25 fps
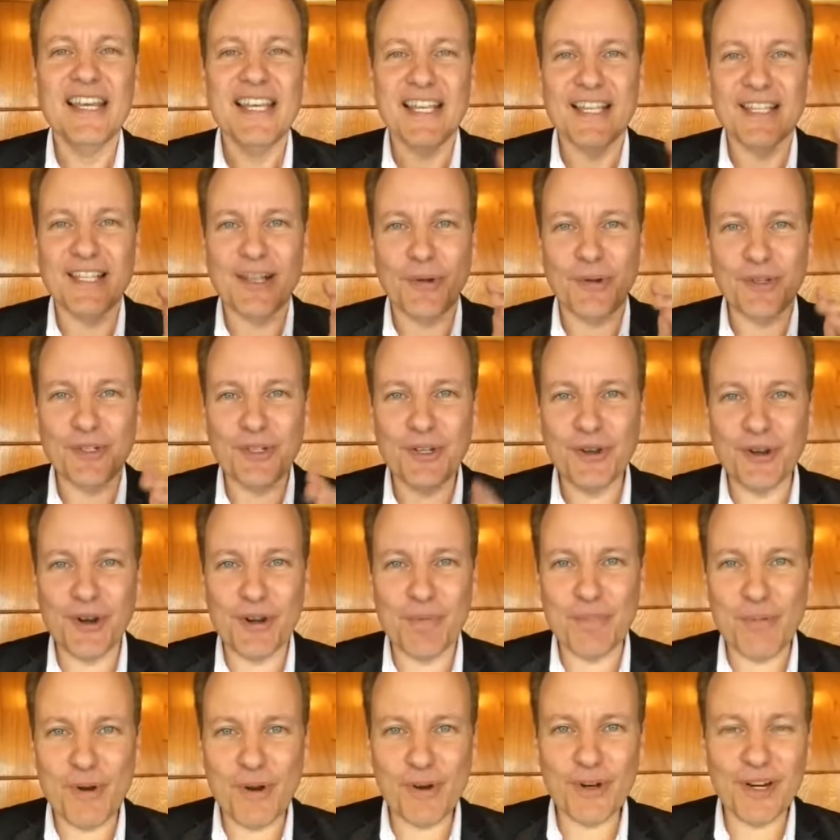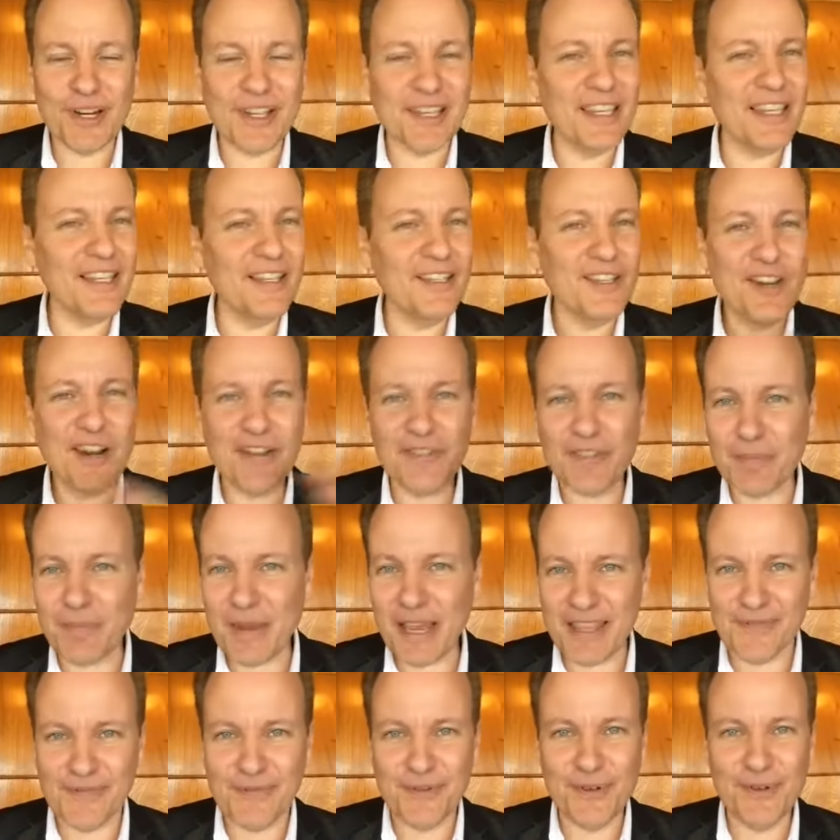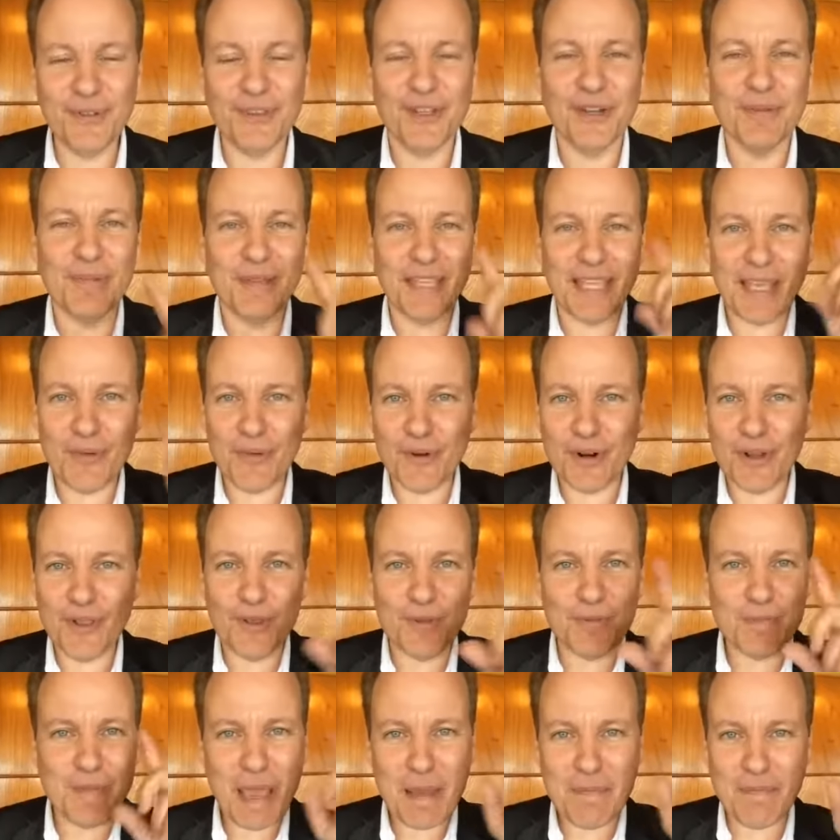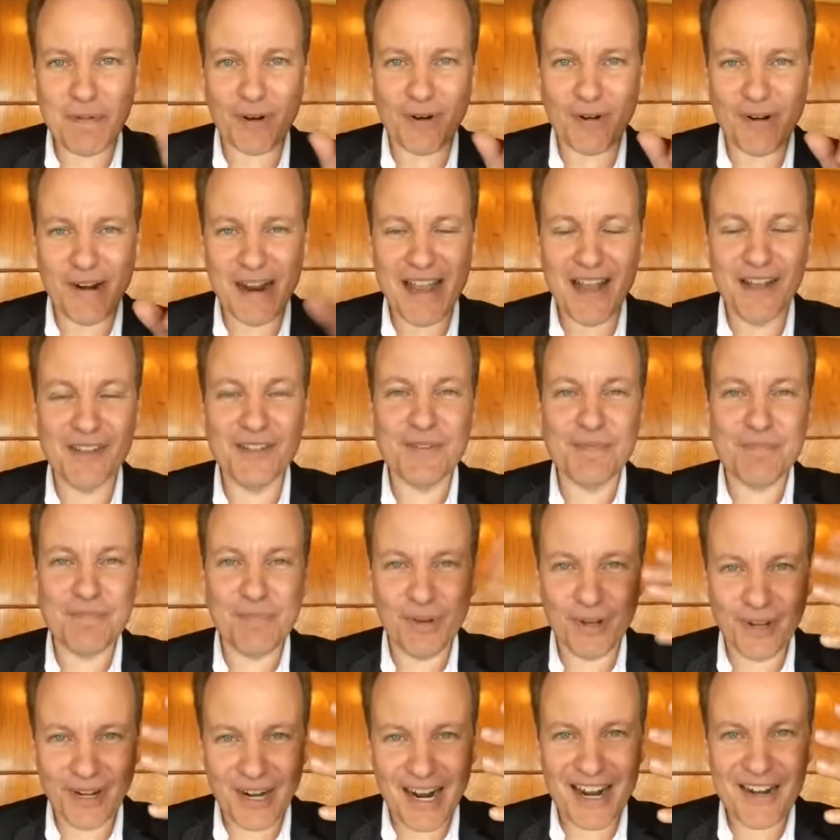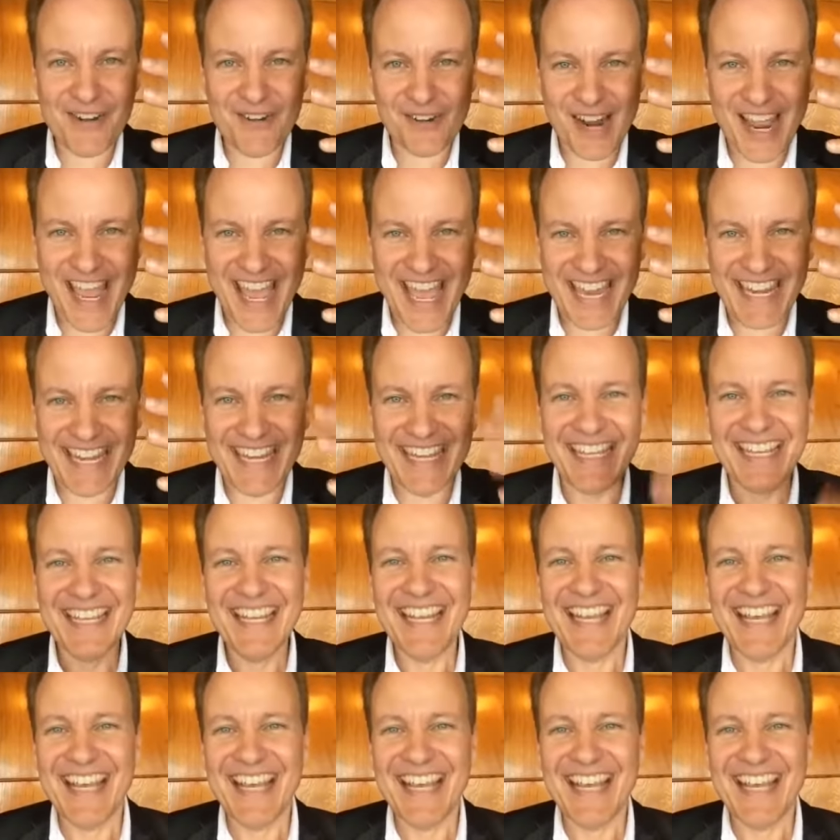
Is I want you to go to Burger King. You don't have to buy the food there, but get one of those paper crowns, put it on your head,